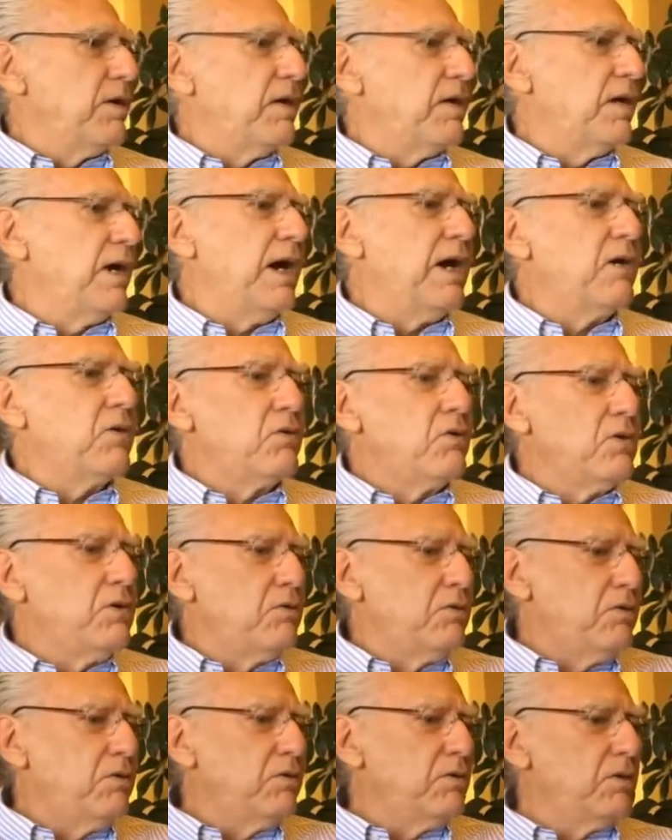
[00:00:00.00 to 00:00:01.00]
And how do
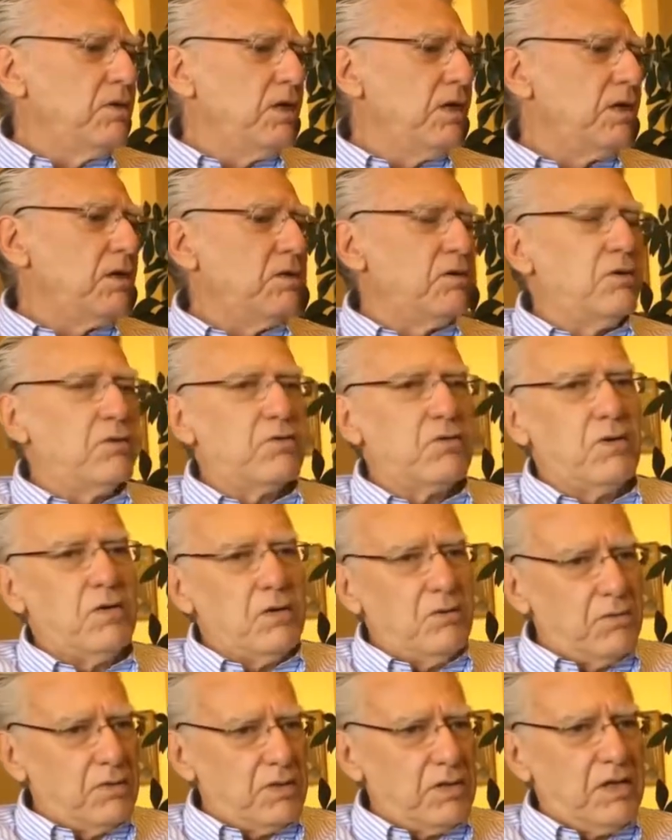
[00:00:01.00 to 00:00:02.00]
you do that? You
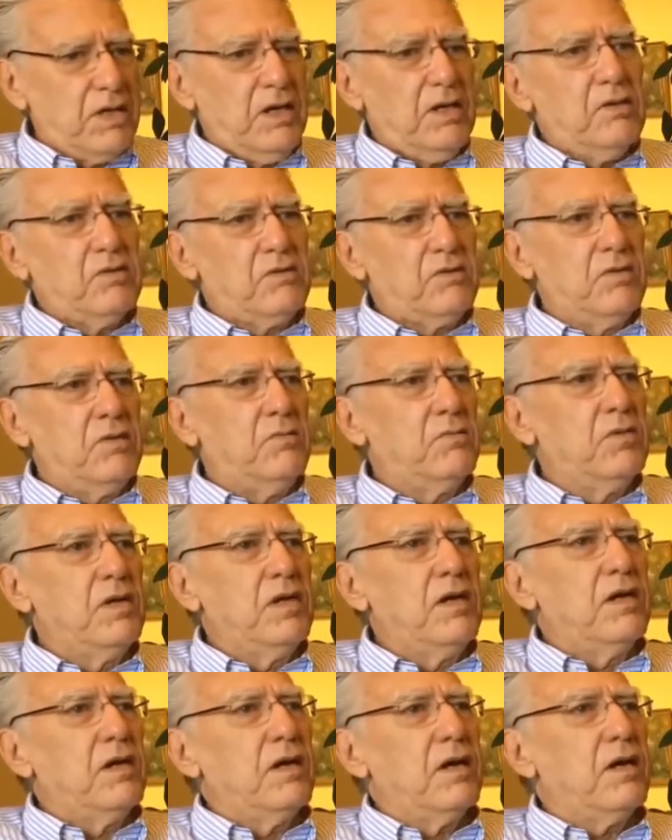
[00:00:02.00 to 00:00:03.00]
treat it with calcium,
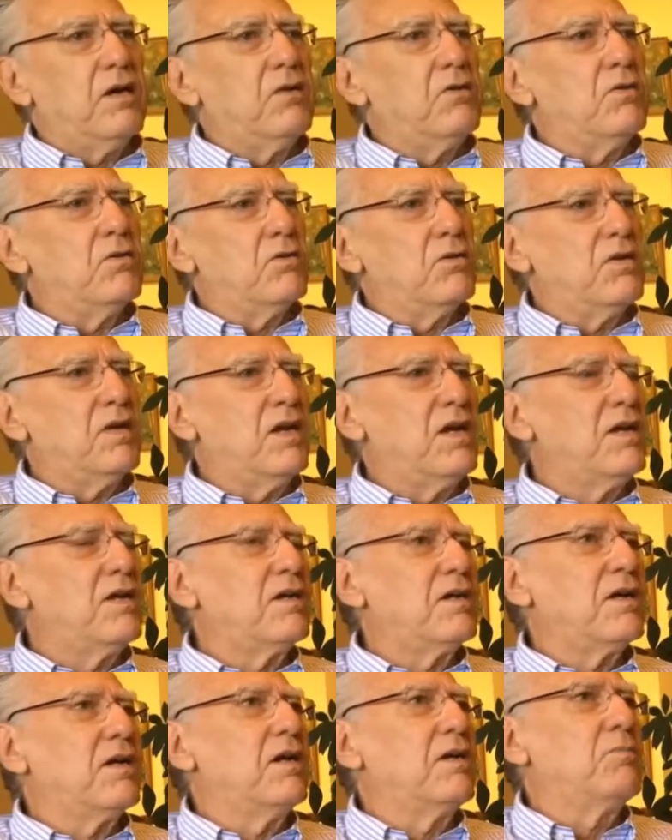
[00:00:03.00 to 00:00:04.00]
and you
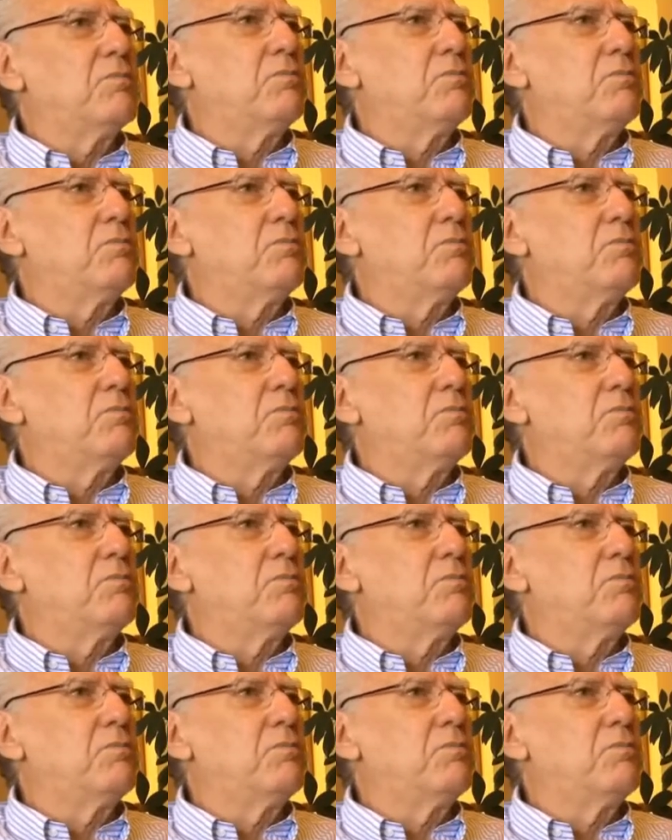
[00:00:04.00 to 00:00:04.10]
take